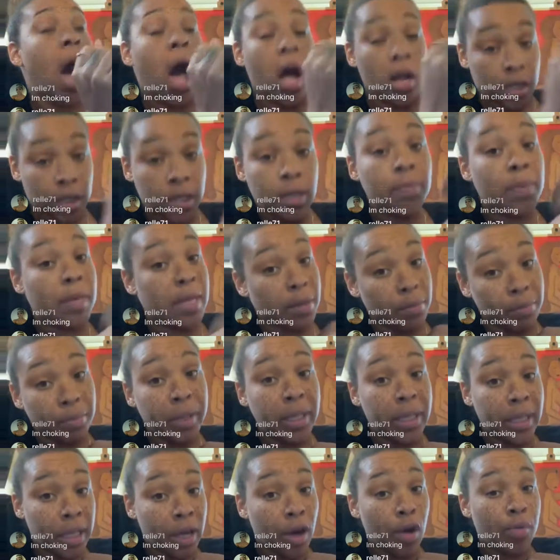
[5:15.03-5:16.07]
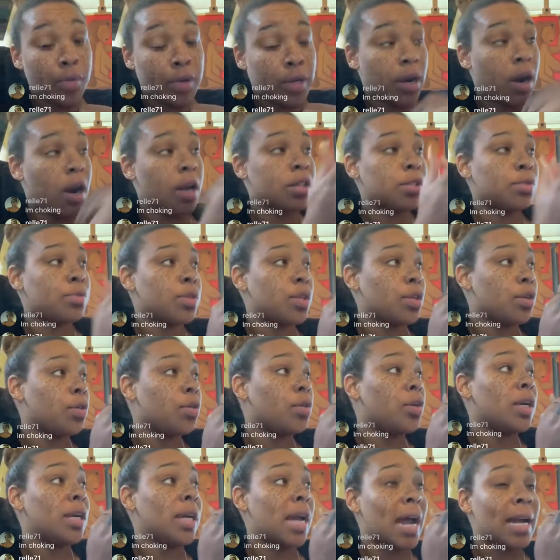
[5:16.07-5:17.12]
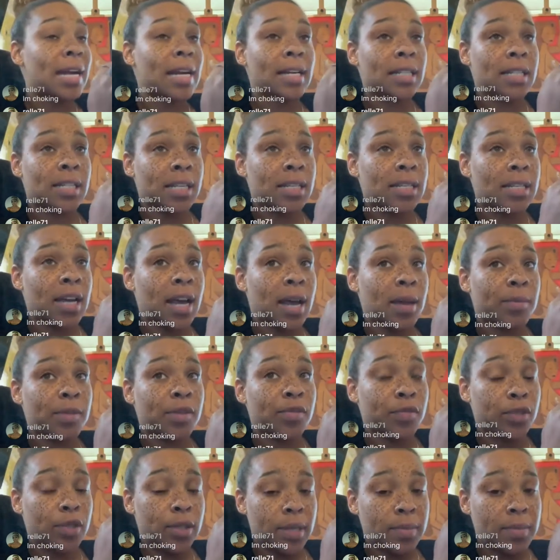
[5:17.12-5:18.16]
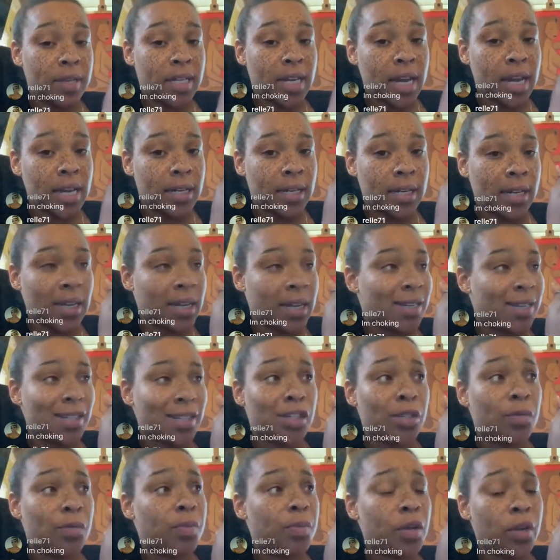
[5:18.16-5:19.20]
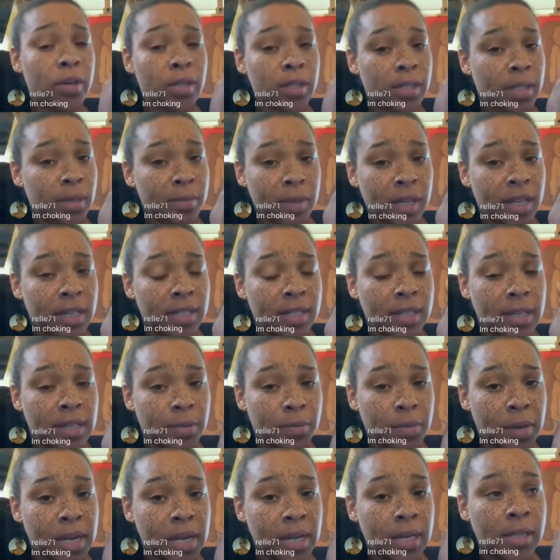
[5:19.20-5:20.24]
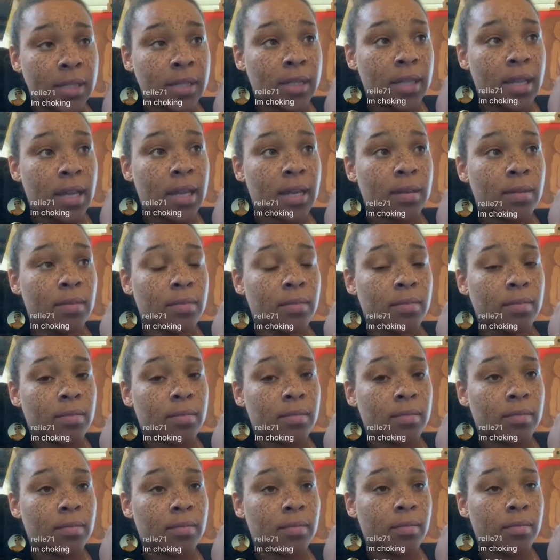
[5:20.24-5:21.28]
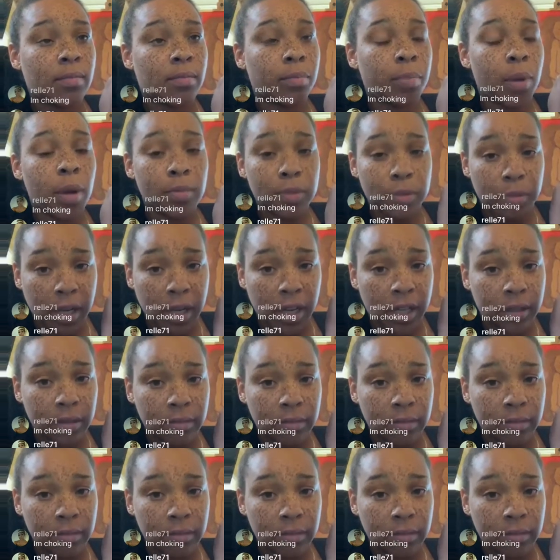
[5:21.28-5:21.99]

to be completely open and honest with you, 9 out of 10 times, if you see me dating a nigga, it's pure and simply because he has a penis that pumps blood.